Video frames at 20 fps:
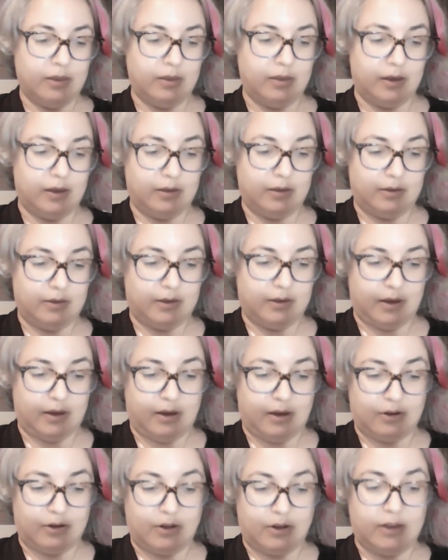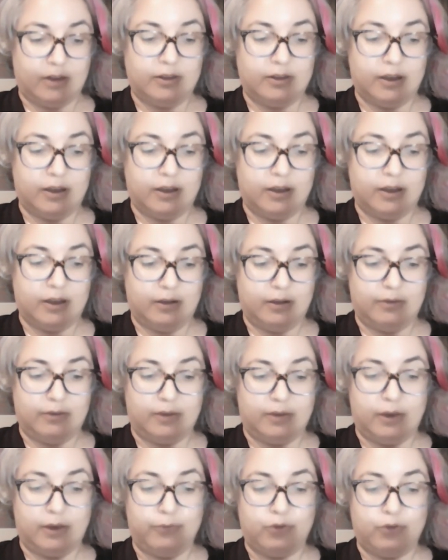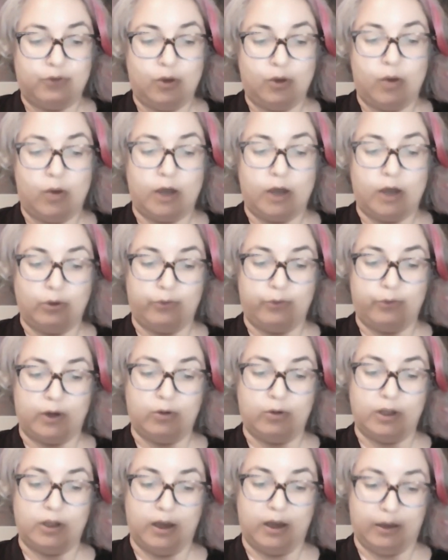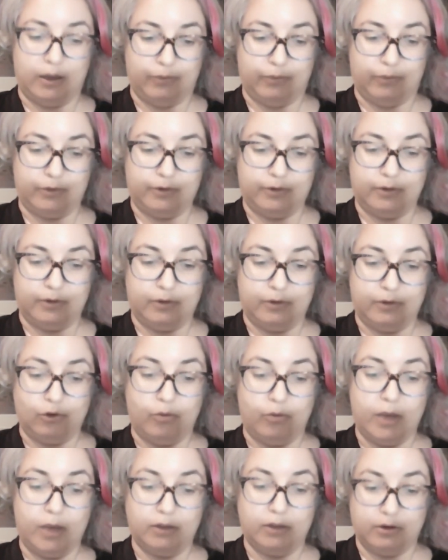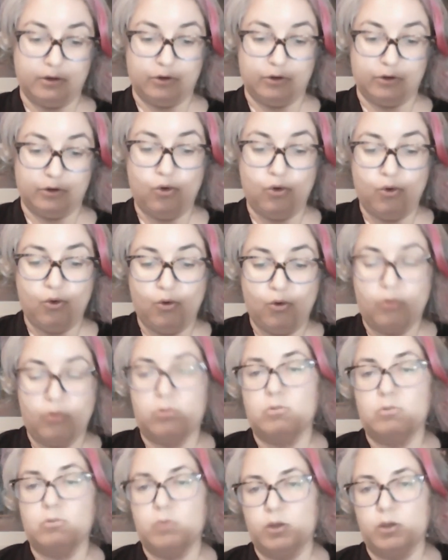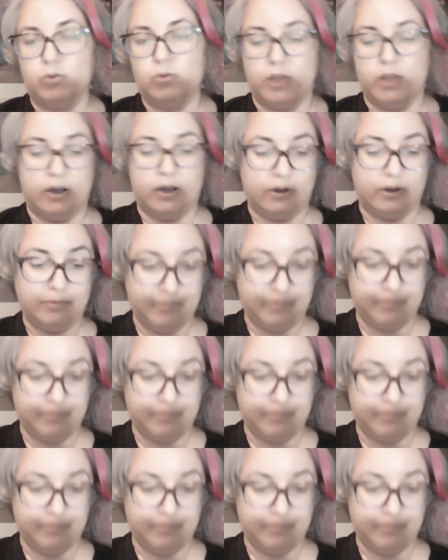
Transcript: that rattles every one of our lives, no matter who or where we are.